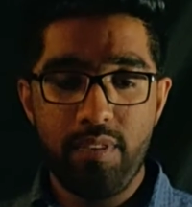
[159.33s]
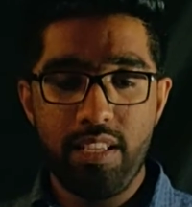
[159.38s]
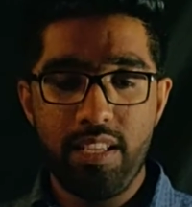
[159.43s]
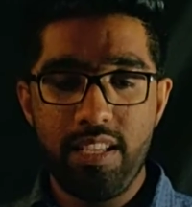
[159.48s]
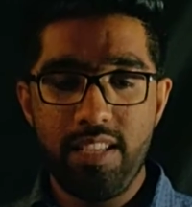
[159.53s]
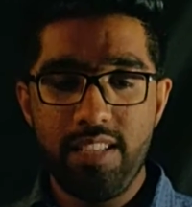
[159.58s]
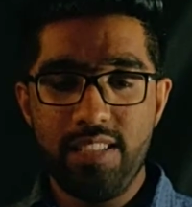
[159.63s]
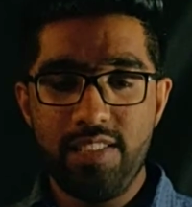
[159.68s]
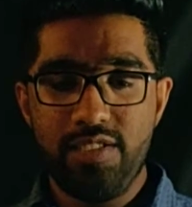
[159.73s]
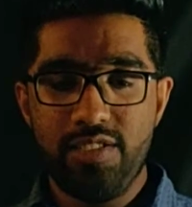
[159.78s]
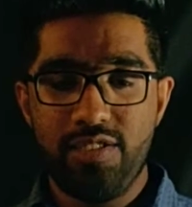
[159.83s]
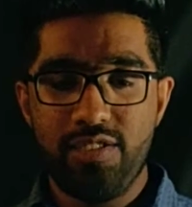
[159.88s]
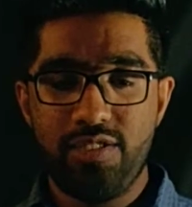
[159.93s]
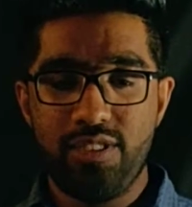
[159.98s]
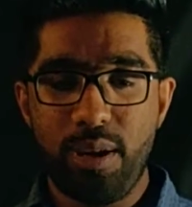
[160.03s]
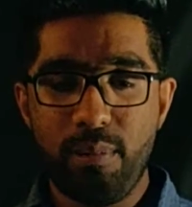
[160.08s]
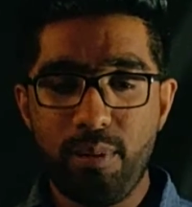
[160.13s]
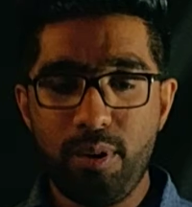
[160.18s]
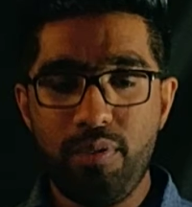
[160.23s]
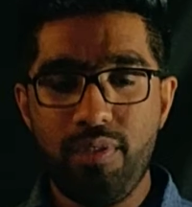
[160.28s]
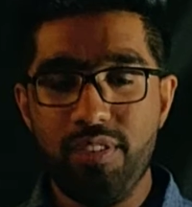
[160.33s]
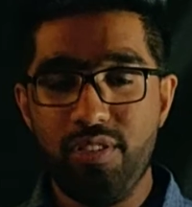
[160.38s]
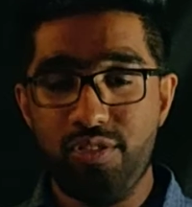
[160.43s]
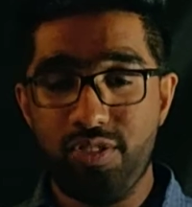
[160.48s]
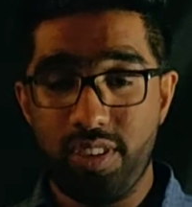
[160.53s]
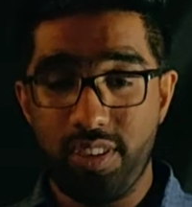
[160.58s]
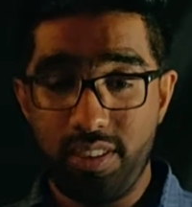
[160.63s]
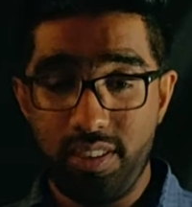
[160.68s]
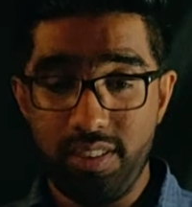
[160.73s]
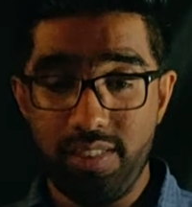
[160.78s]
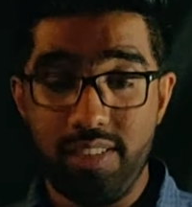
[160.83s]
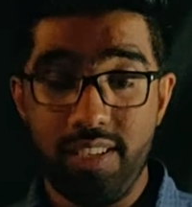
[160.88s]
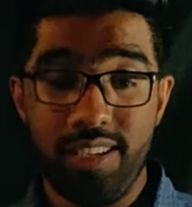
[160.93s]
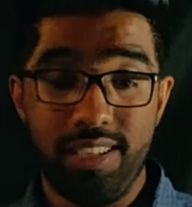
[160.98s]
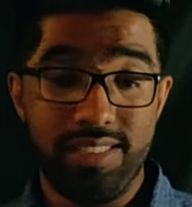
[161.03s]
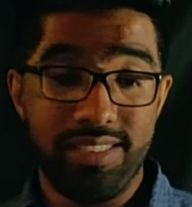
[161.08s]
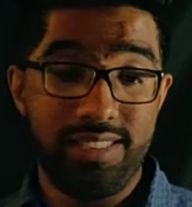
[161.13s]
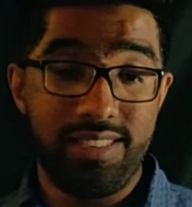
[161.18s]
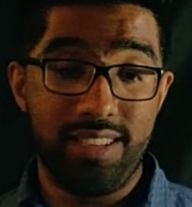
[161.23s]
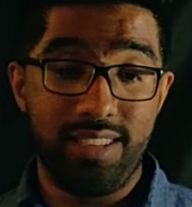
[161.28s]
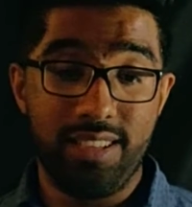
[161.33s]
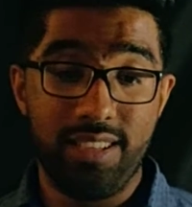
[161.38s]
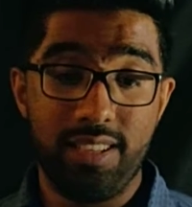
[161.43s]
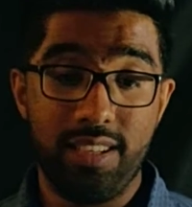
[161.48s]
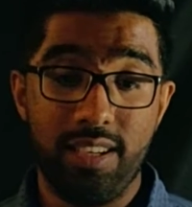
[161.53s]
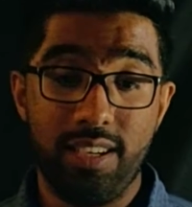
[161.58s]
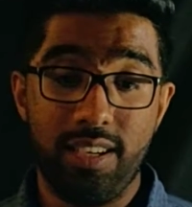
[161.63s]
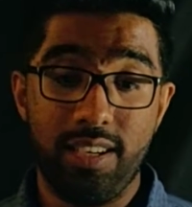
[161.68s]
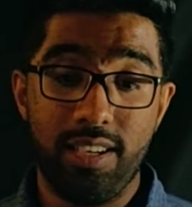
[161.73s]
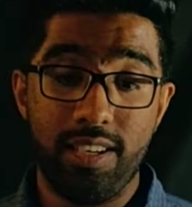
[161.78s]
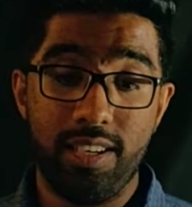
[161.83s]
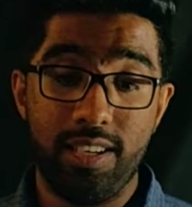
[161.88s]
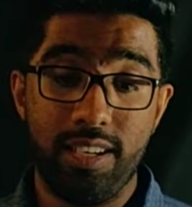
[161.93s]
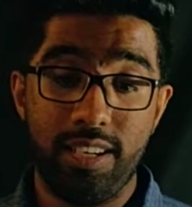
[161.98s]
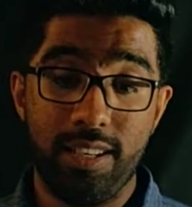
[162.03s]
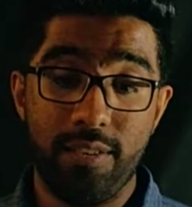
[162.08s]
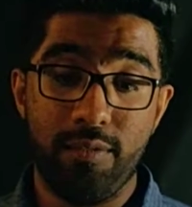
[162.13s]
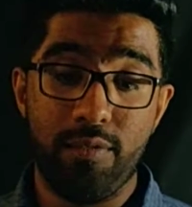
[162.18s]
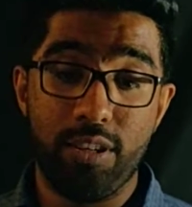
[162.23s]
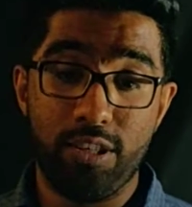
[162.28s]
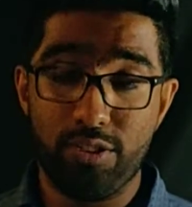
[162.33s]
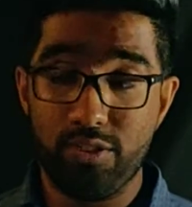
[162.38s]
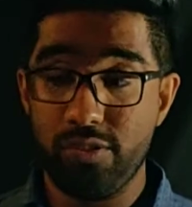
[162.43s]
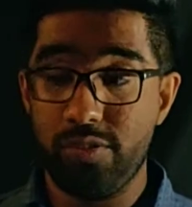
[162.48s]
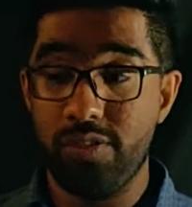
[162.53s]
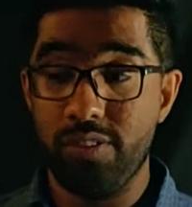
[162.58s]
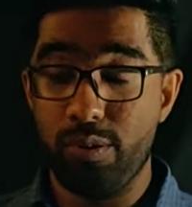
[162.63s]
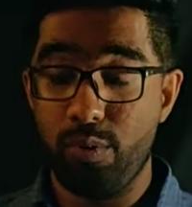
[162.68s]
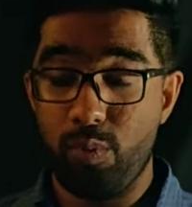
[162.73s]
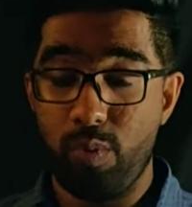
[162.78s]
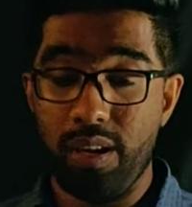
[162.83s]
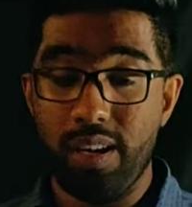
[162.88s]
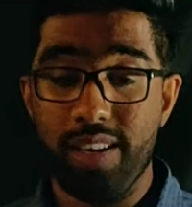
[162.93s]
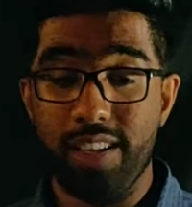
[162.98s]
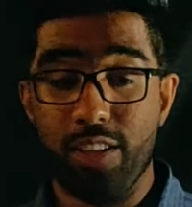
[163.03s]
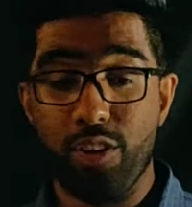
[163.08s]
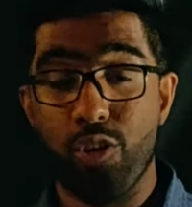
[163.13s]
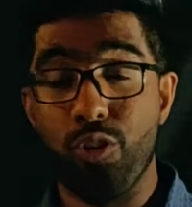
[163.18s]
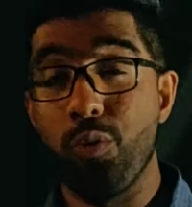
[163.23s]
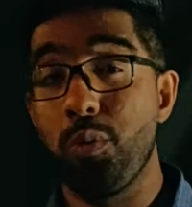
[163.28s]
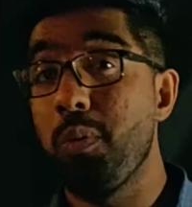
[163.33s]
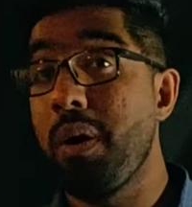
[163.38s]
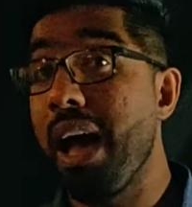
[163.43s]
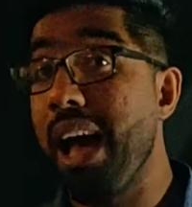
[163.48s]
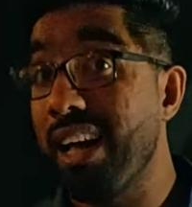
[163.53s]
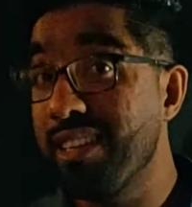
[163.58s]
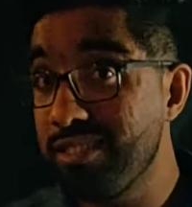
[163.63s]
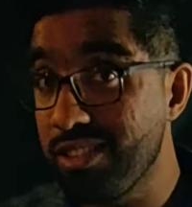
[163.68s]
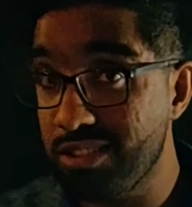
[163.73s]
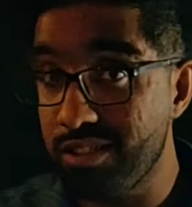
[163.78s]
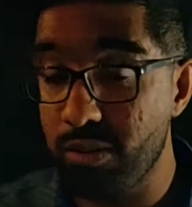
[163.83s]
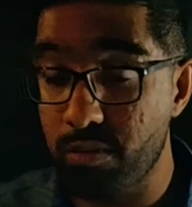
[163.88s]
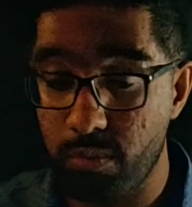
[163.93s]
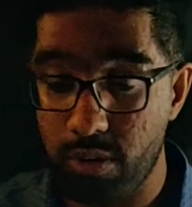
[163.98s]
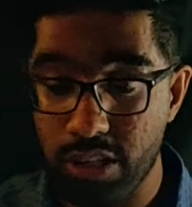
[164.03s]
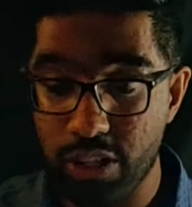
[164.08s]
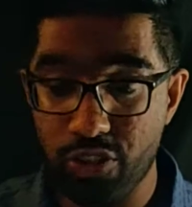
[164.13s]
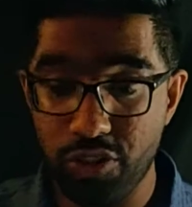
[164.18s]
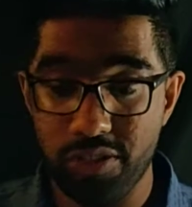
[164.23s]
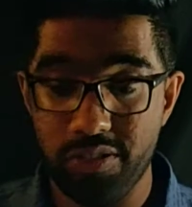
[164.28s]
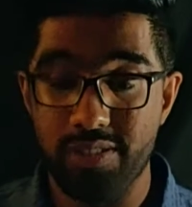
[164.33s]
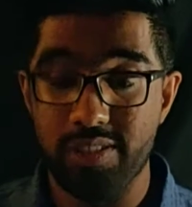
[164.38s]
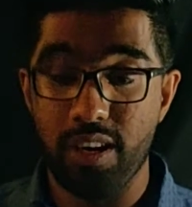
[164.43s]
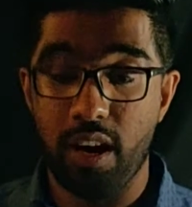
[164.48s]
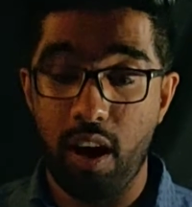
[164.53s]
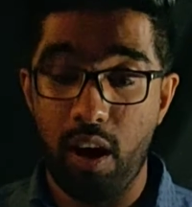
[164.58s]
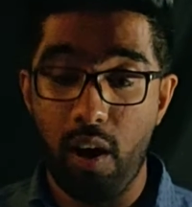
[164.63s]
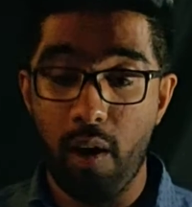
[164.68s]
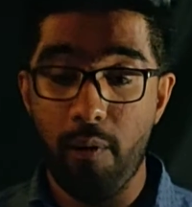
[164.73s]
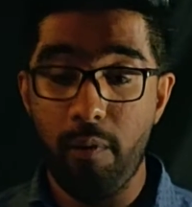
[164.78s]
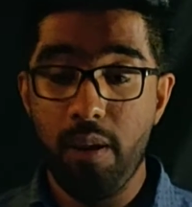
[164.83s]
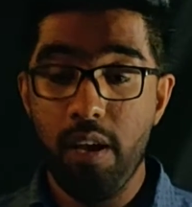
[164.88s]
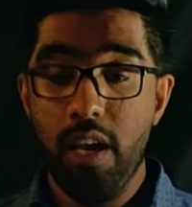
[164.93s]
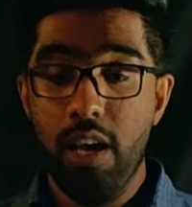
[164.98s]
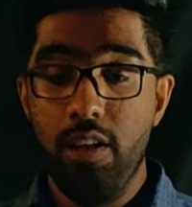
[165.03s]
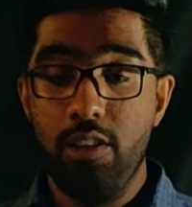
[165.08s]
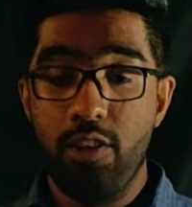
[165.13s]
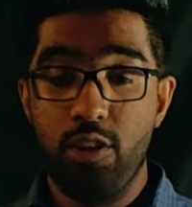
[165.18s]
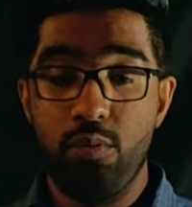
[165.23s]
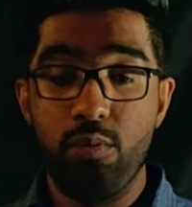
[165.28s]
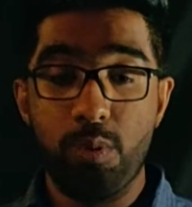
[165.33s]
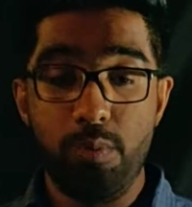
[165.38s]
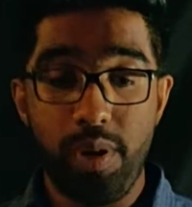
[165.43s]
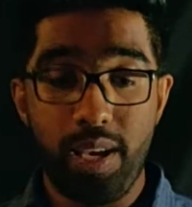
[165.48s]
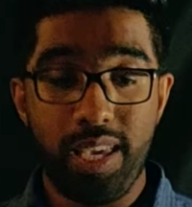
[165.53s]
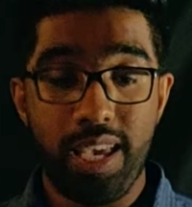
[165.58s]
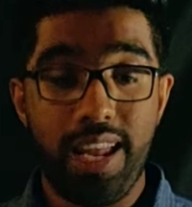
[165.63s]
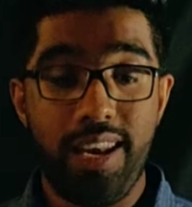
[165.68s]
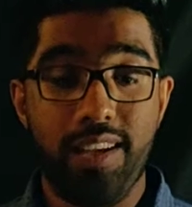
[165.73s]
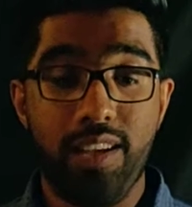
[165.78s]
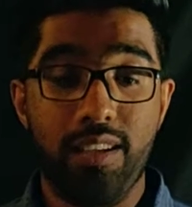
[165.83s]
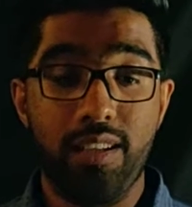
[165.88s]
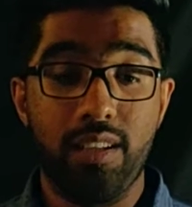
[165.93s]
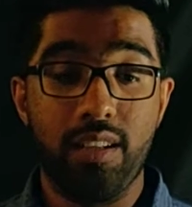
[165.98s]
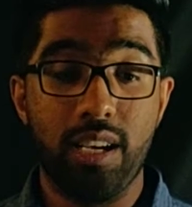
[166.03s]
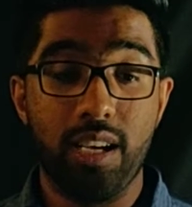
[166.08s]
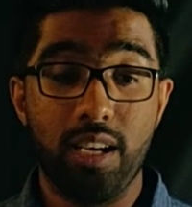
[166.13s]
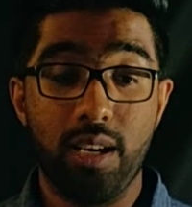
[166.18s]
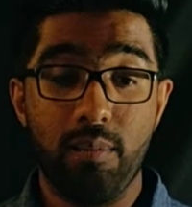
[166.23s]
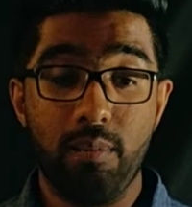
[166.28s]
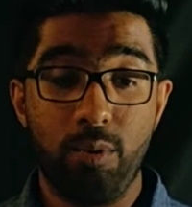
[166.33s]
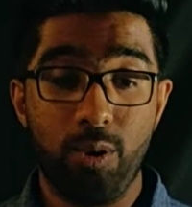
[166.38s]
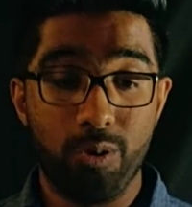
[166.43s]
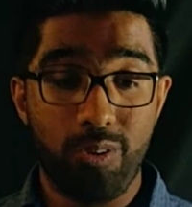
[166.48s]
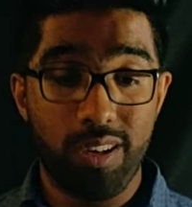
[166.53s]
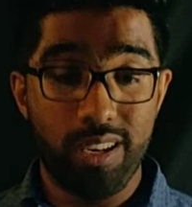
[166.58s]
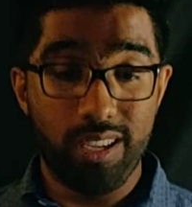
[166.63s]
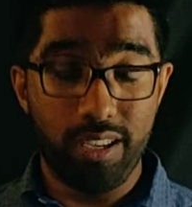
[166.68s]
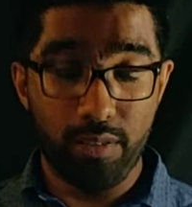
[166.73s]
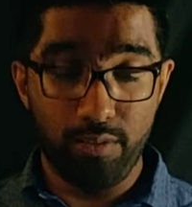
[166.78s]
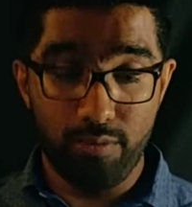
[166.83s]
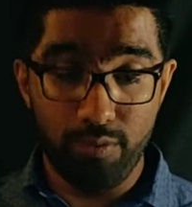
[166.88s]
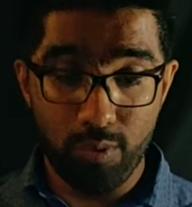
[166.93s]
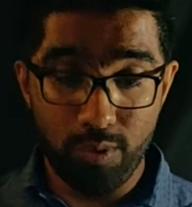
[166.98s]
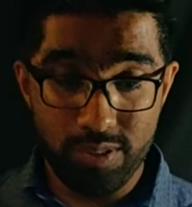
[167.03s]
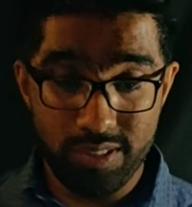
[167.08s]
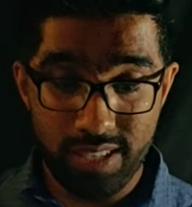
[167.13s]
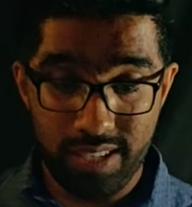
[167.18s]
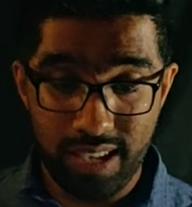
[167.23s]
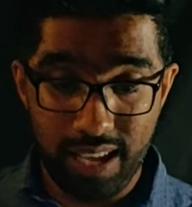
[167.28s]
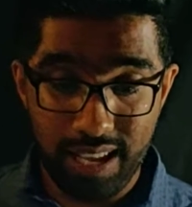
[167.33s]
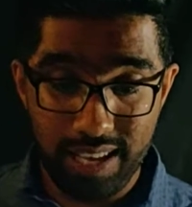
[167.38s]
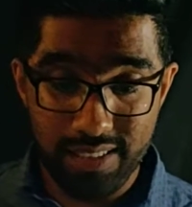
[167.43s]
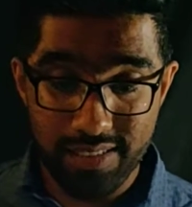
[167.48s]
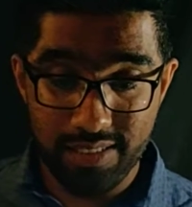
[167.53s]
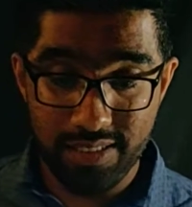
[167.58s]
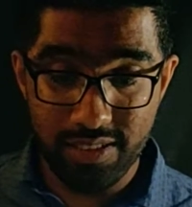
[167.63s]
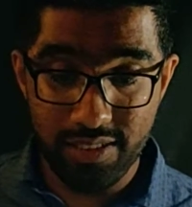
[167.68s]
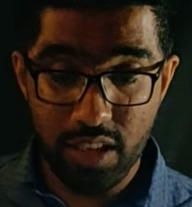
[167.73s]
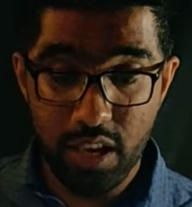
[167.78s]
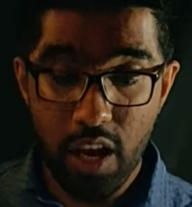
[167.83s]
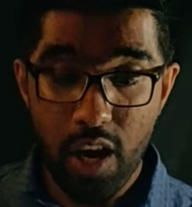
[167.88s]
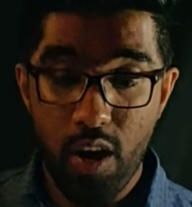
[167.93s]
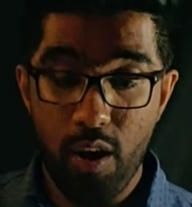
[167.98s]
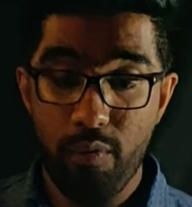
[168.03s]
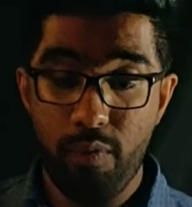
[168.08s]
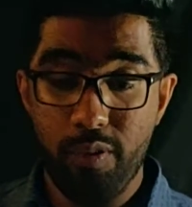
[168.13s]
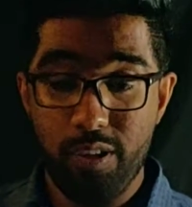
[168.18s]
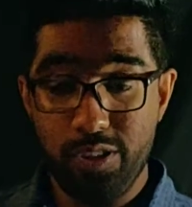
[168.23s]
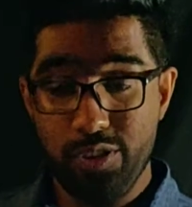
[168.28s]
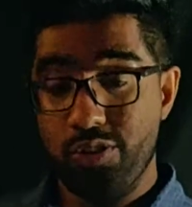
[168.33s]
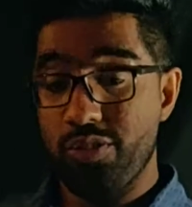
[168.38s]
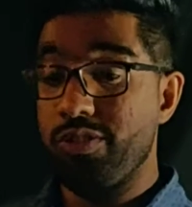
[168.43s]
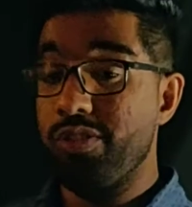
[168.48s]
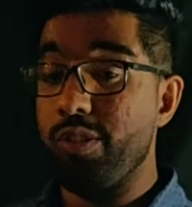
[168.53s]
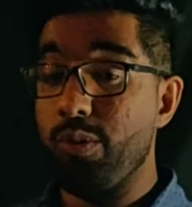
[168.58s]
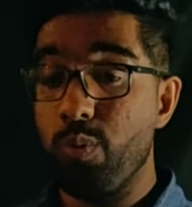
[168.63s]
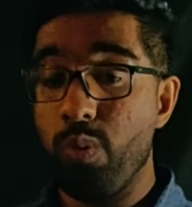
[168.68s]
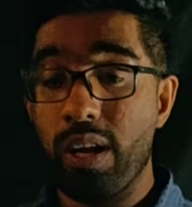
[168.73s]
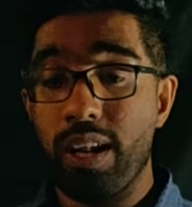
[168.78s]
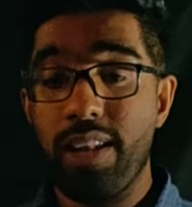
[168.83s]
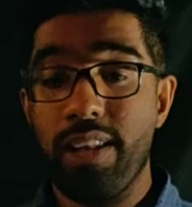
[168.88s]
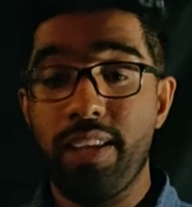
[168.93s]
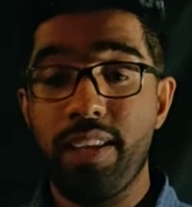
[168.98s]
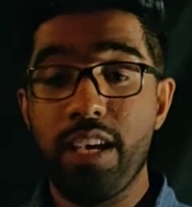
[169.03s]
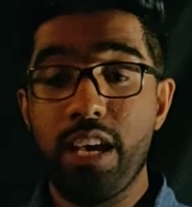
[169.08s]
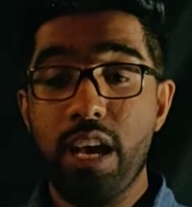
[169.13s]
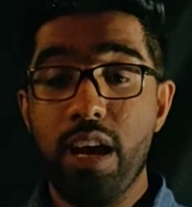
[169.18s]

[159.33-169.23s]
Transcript: Some of the studies that is done in frictional stir welding through answer simulations are thermomechanical modeling and force analysis of frictional stir welding,